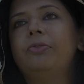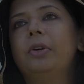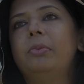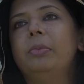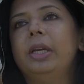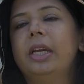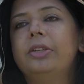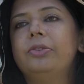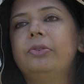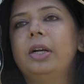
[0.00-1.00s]
for me
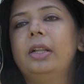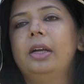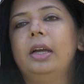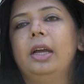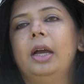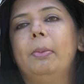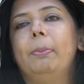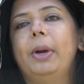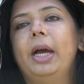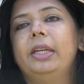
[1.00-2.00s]
as well,
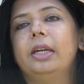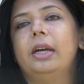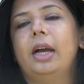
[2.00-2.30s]
but